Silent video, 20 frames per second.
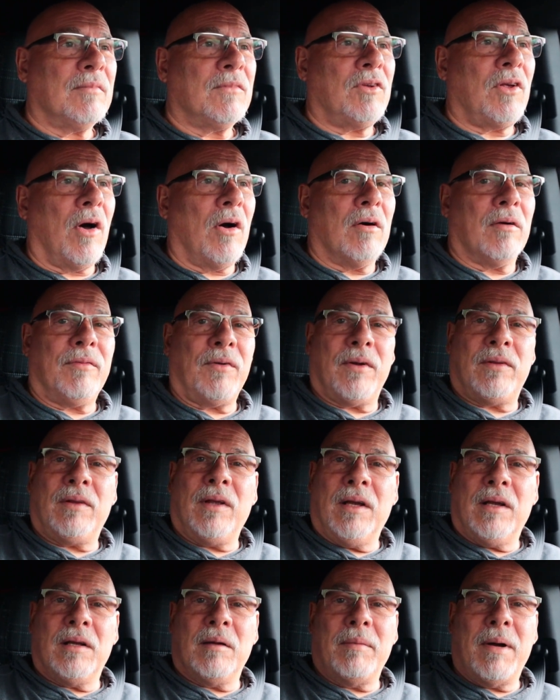So if you're
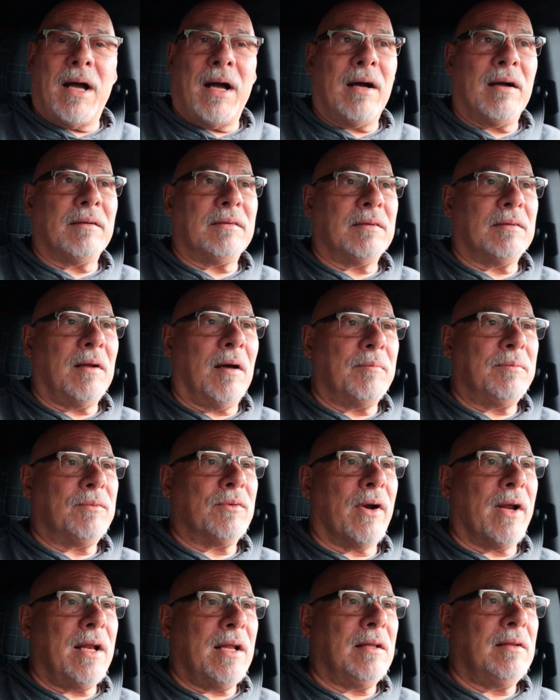thinking about
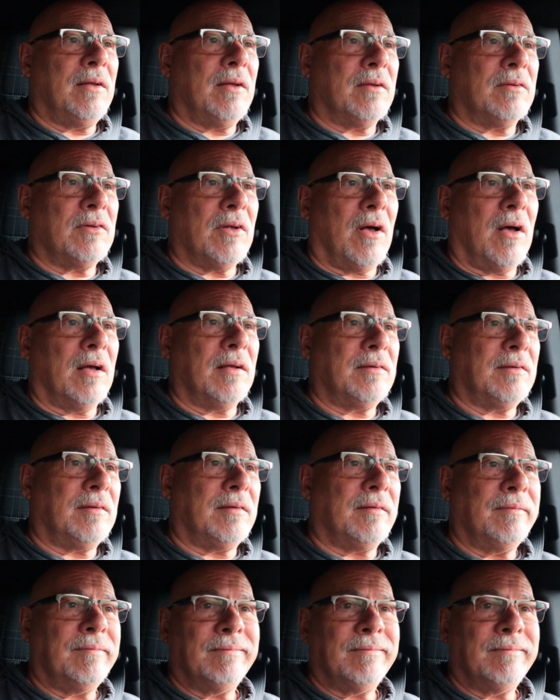upgrading the exhaust,